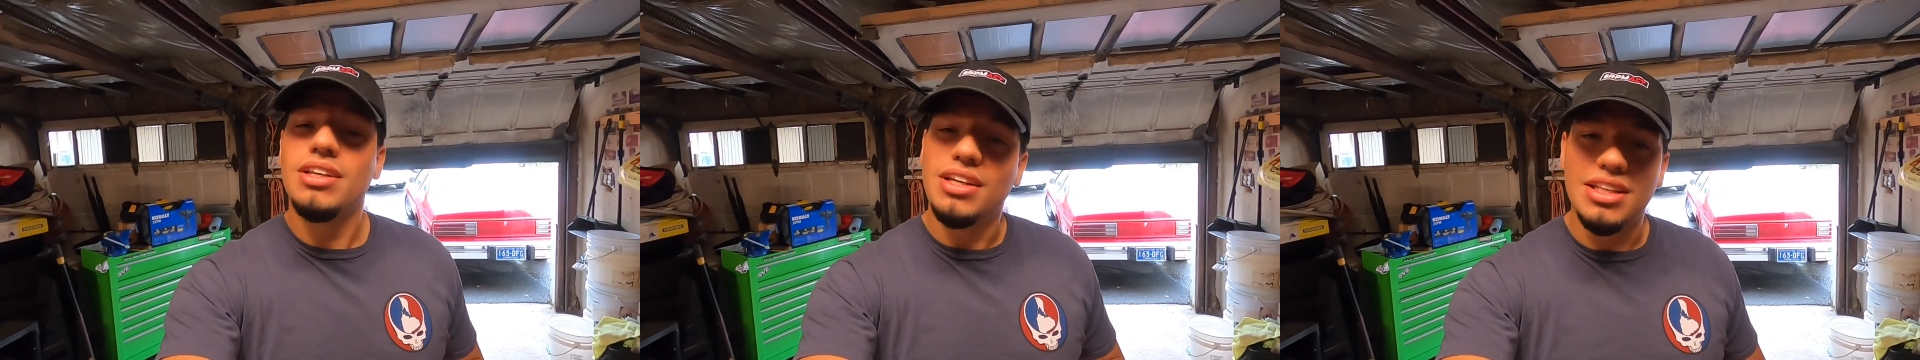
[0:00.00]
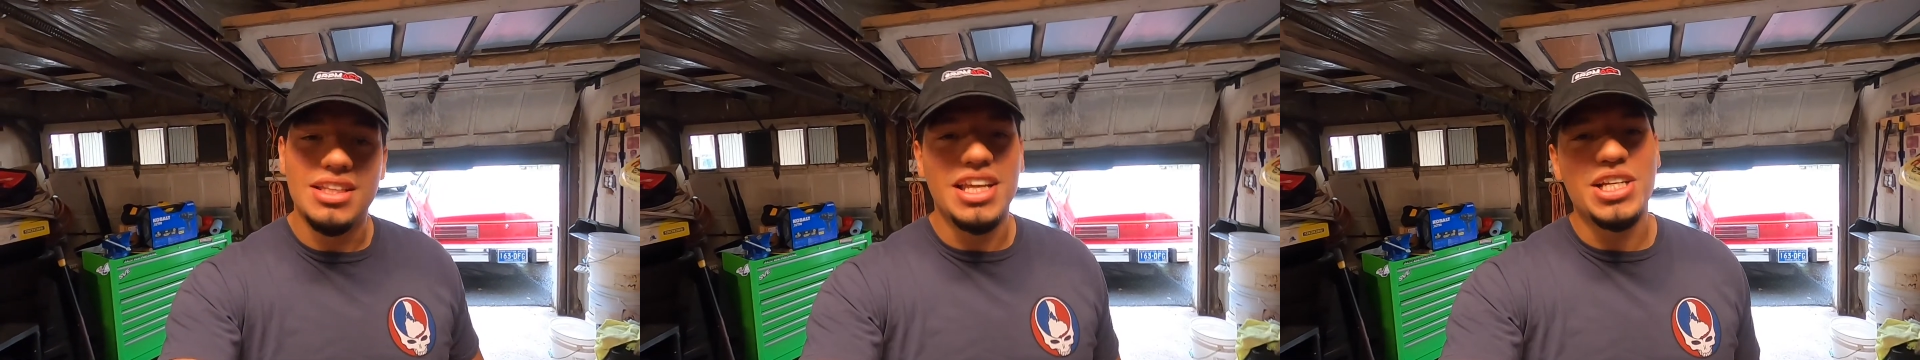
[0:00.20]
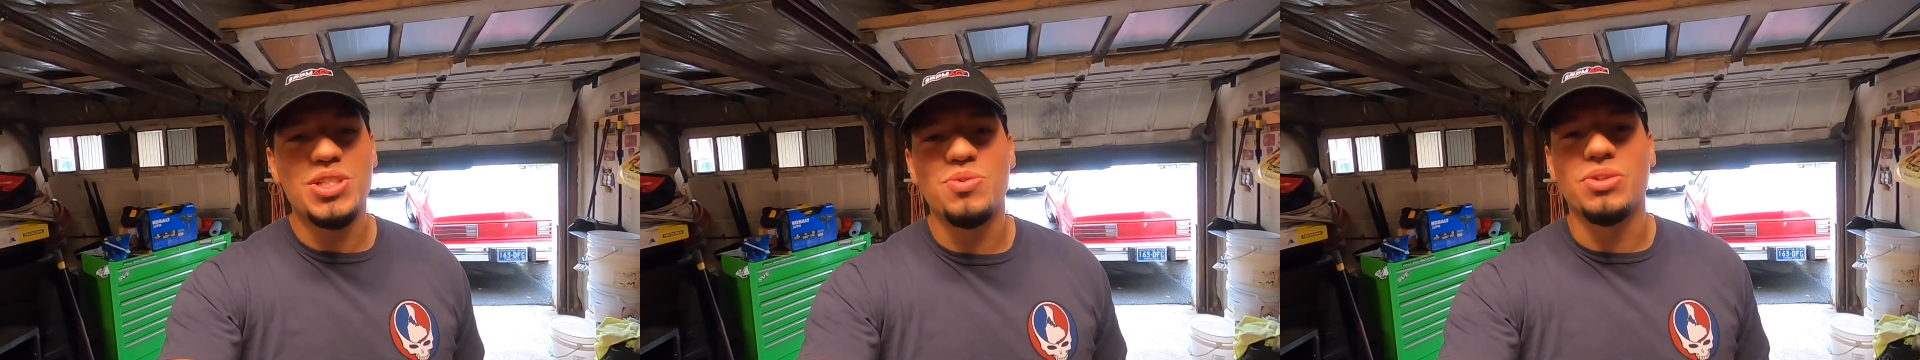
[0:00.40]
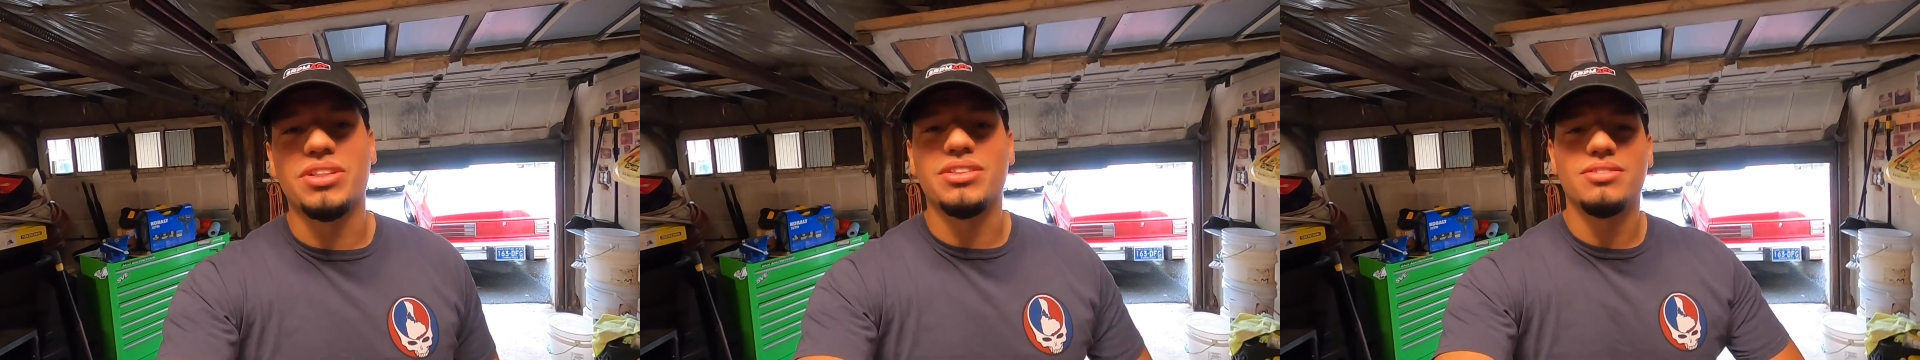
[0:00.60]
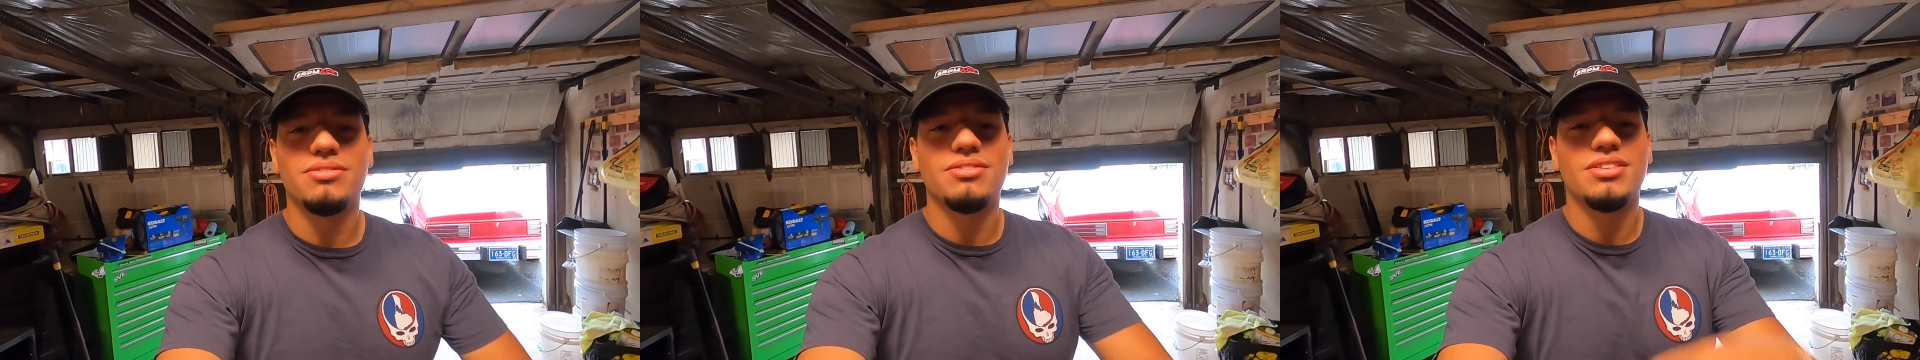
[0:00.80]
the next one.
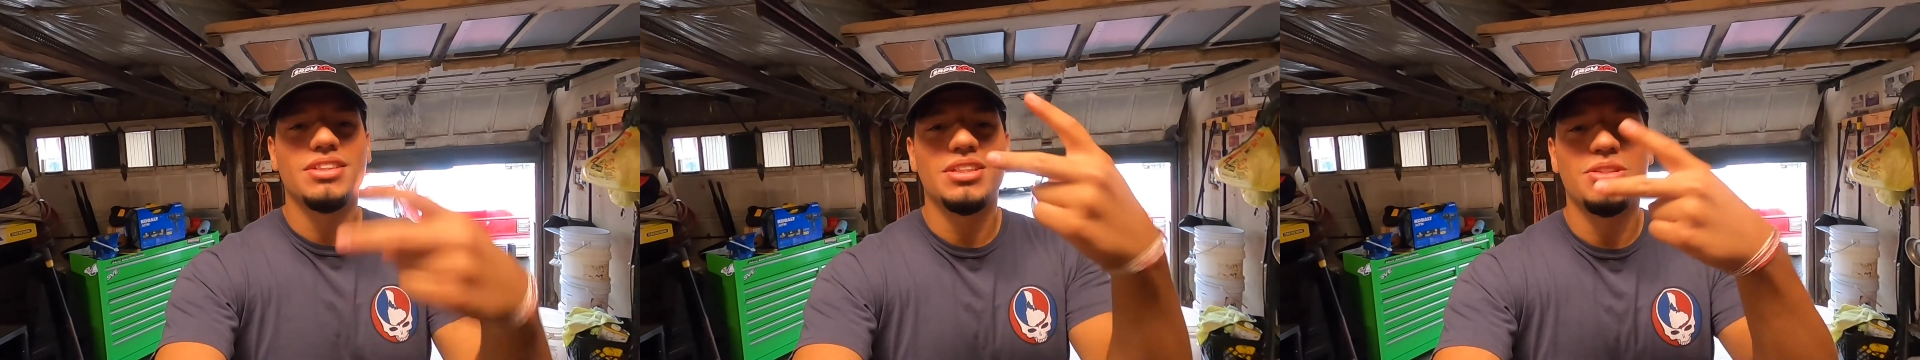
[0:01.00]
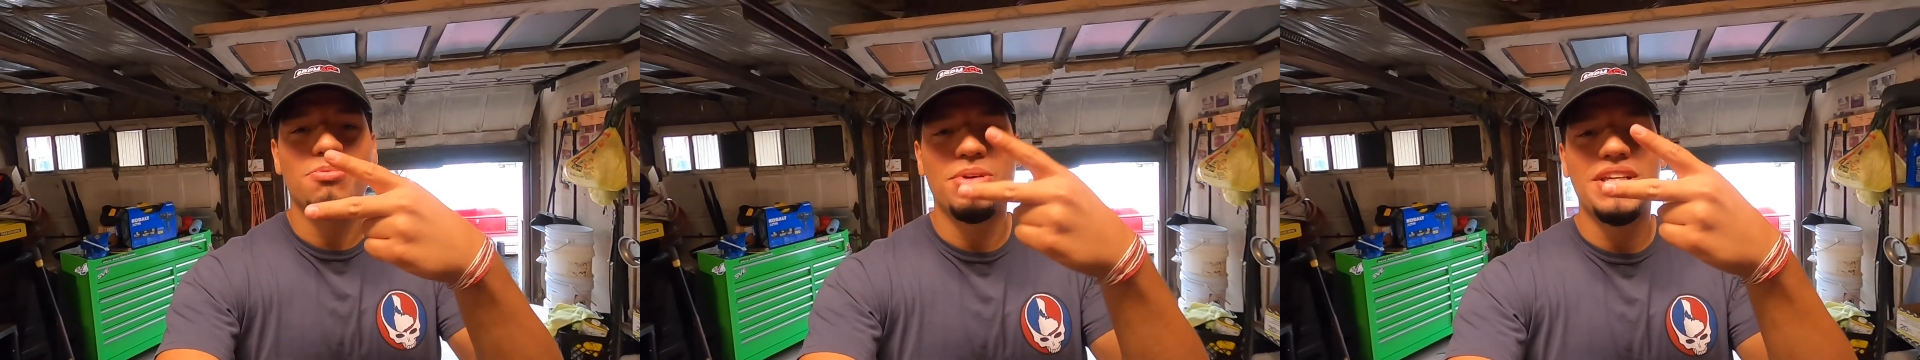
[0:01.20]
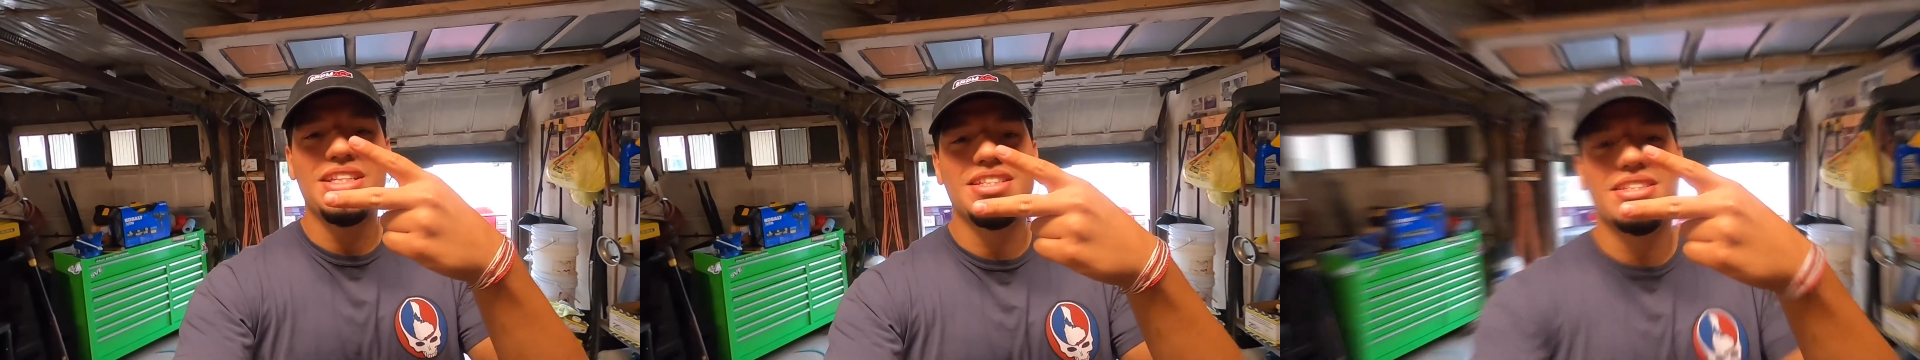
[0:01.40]
Peace.